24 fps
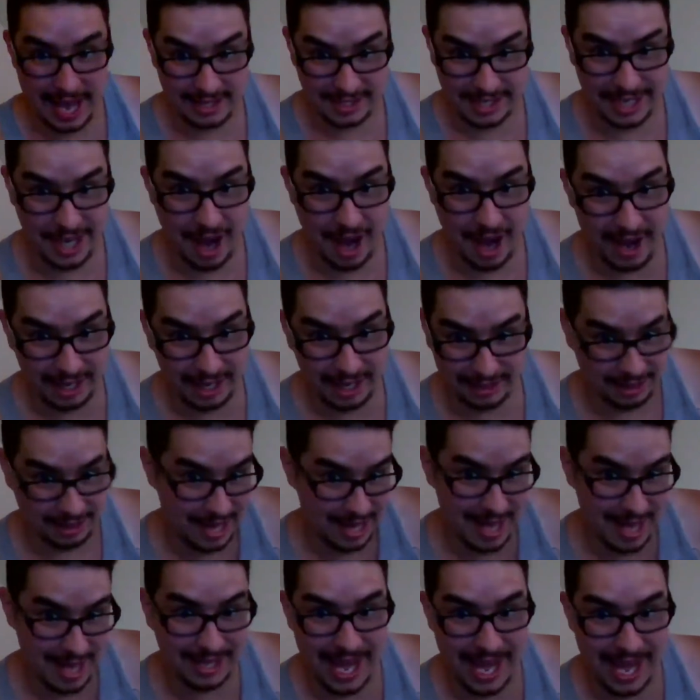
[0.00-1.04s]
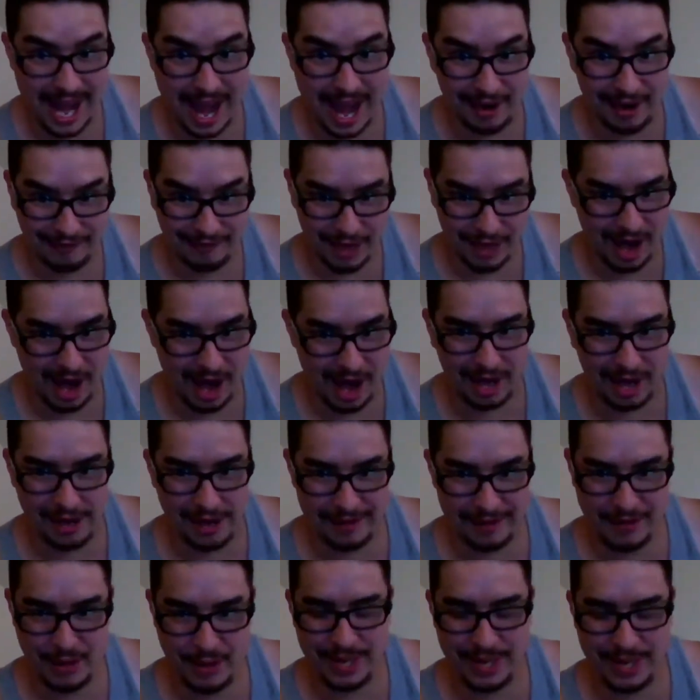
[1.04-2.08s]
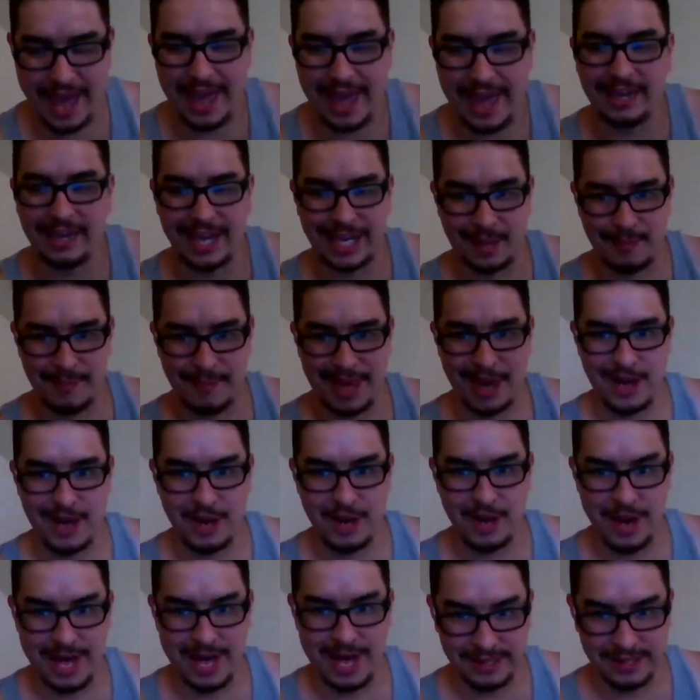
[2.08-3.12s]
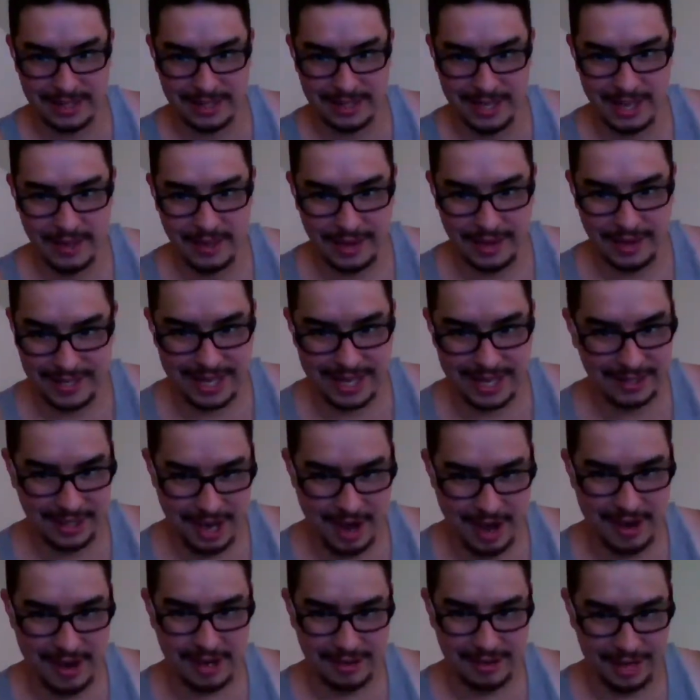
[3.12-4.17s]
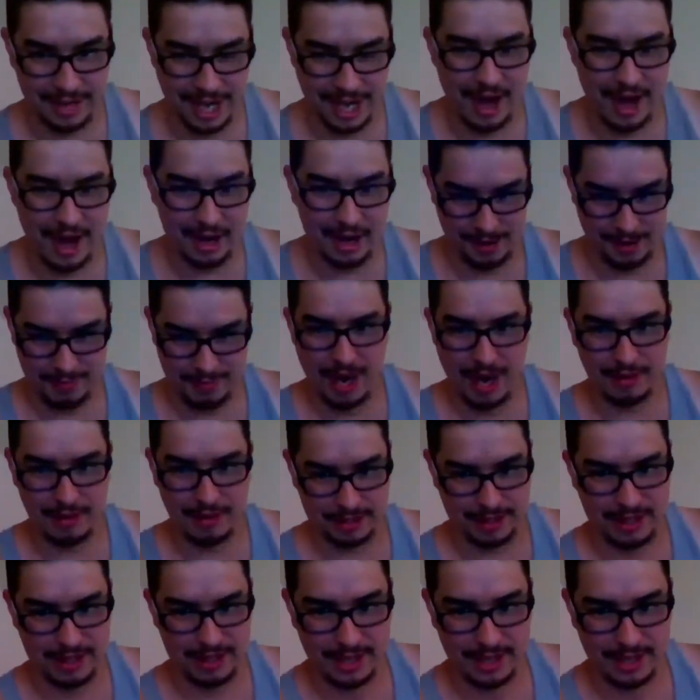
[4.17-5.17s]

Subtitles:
So Yana laid out if you can't hit like Amanda Nunes, then take the Yana approach.